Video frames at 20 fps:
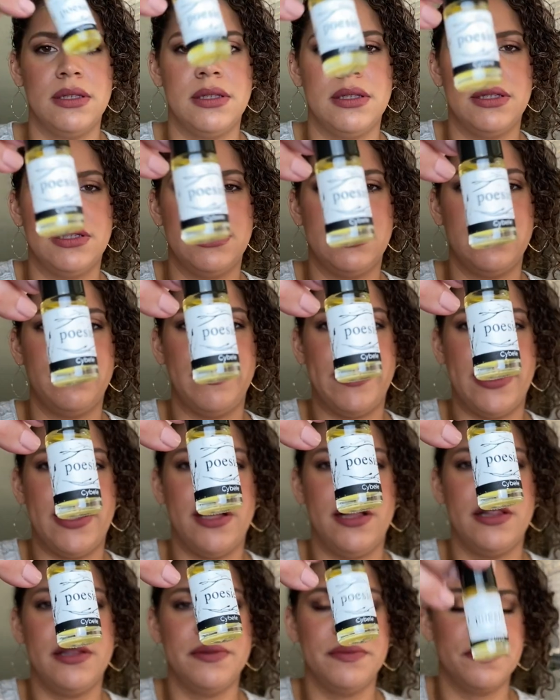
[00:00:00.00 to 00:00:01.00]

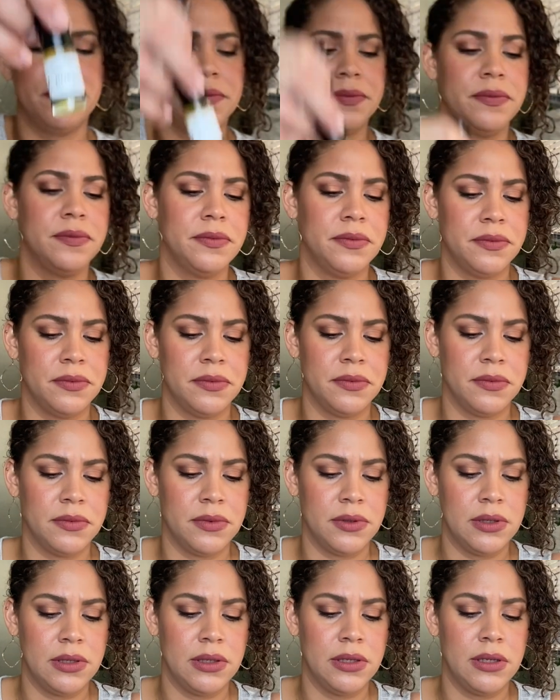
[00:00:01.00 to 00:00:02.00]
Cybele,
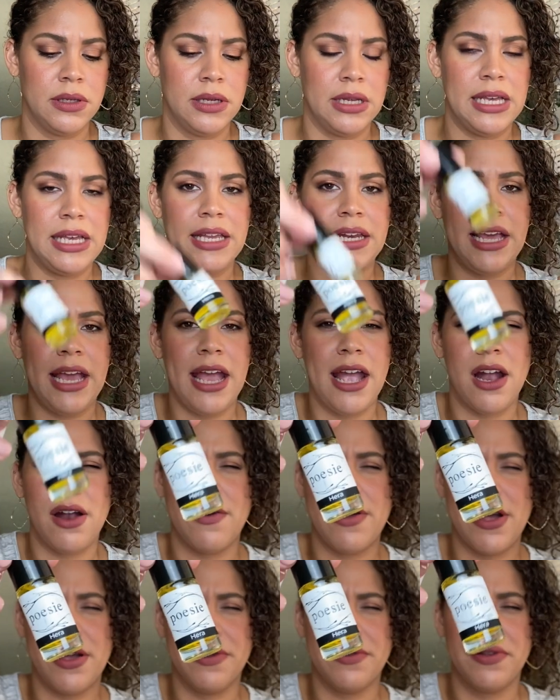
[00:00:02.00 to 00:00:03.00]
and
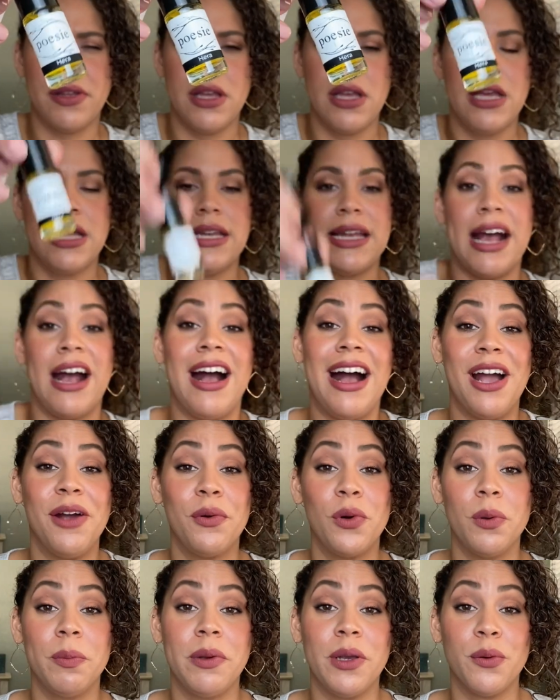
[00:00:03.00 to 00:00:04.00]
Hera. Now, I
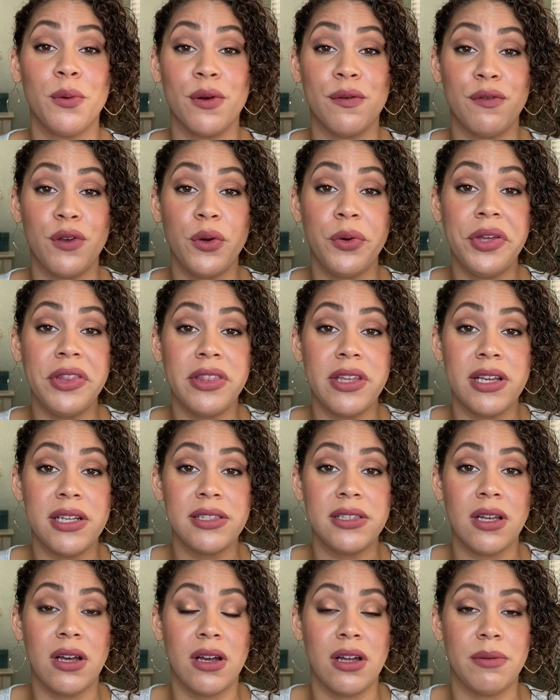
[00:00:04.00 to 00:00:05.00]
will be reviewing
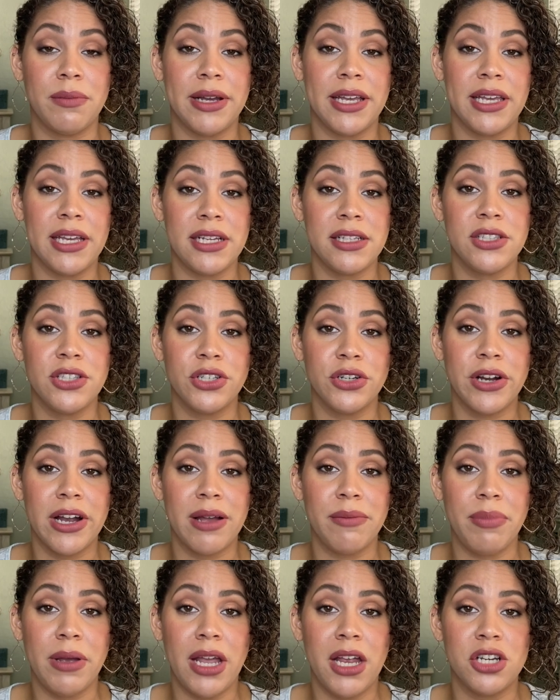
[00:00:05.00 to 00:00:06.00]
this on my
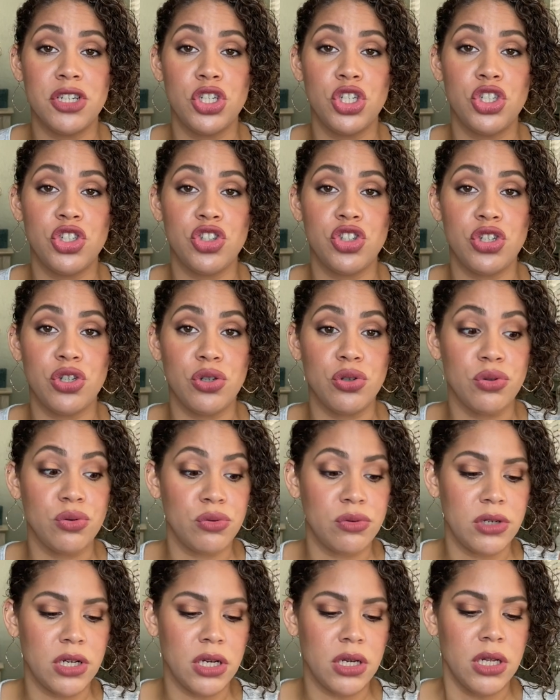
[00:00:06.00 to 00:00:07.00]
Instagram page
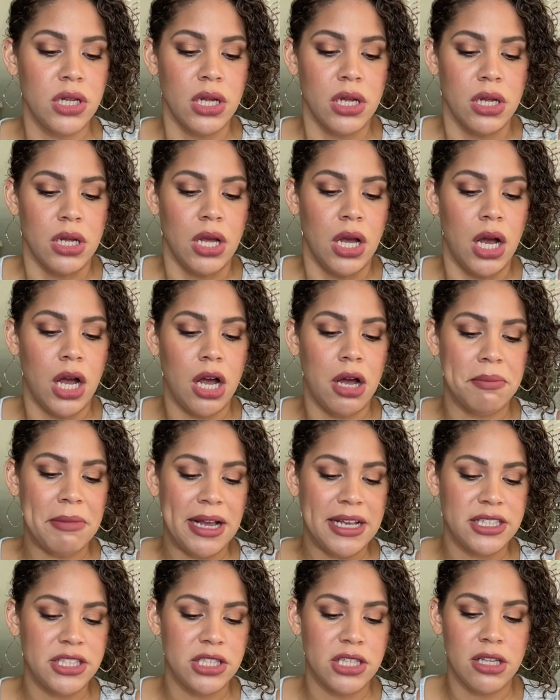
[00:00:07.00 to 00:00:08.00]
soon.
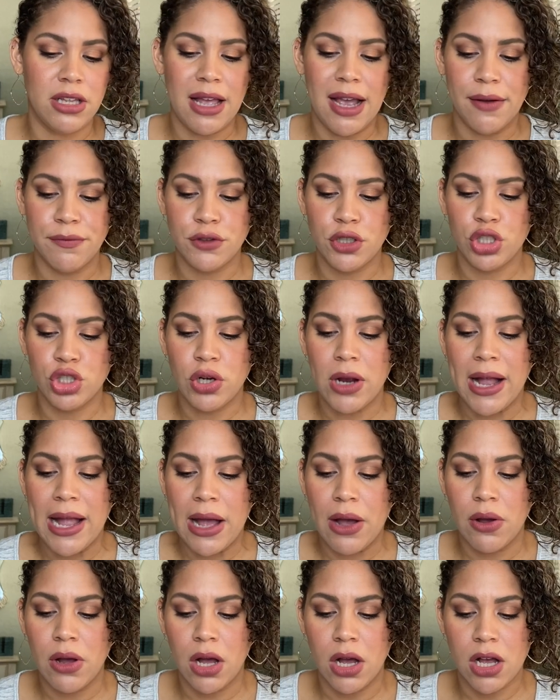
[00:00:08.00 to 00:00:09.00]
I still have to try
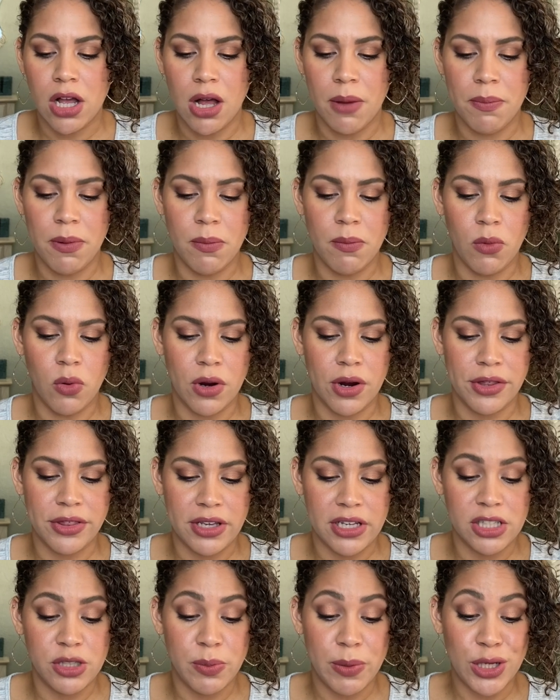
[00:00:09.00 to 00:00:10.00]
out a couple more of
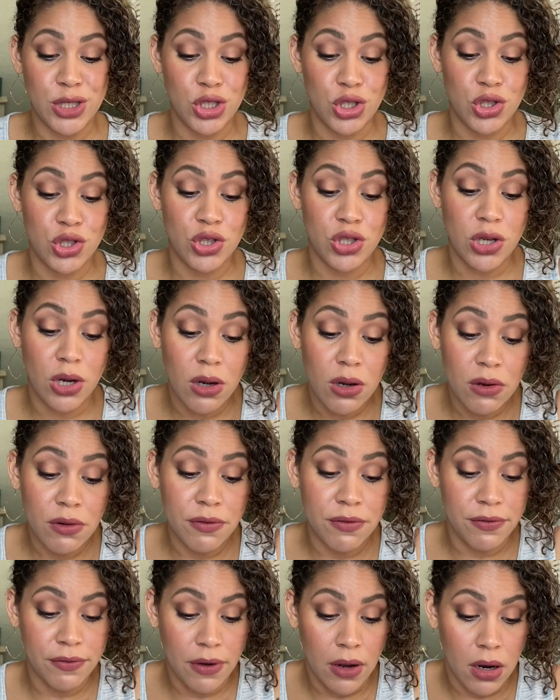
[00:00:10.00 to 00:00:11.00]
these, but so
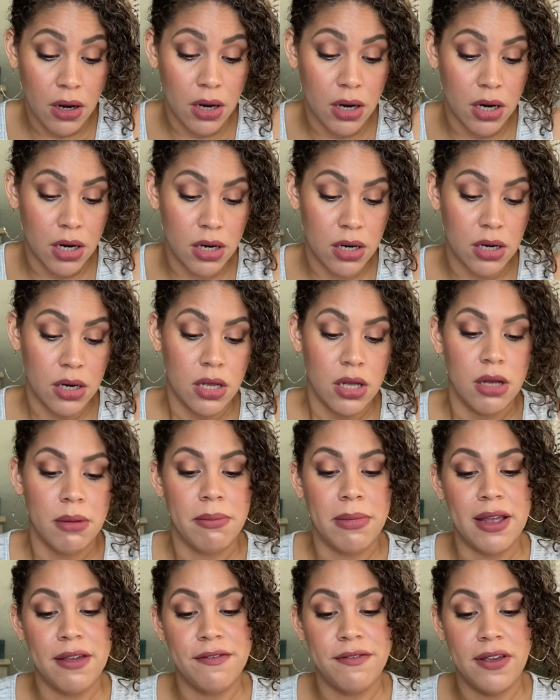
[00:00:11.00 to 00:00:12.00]
far,
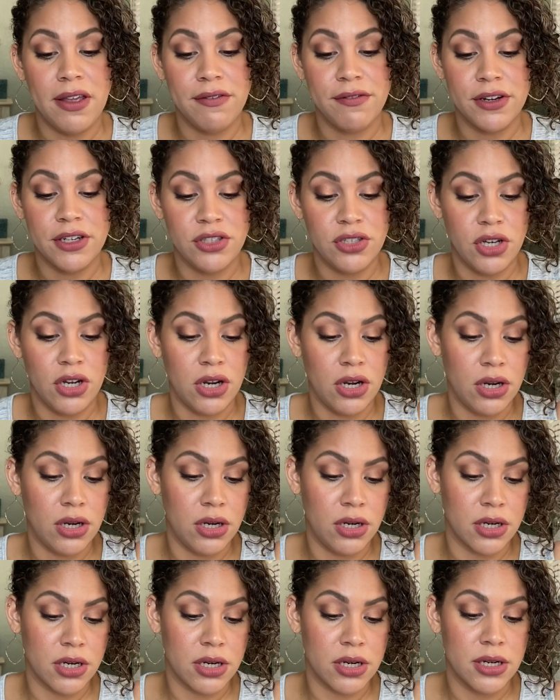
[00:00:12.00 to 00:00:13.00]
my favorites
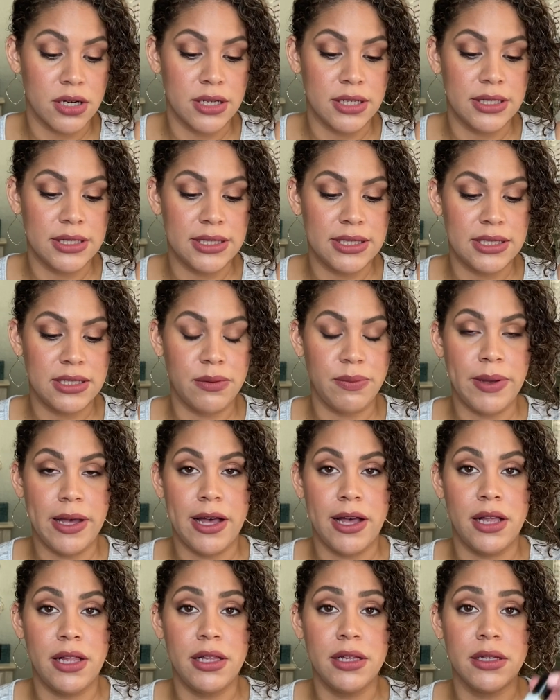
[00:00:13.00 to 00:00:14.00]
are
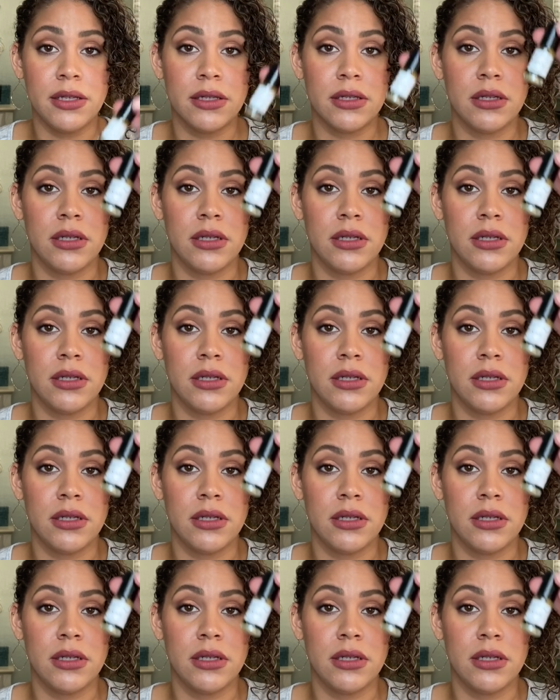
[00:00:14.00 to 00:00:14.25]
Cybele,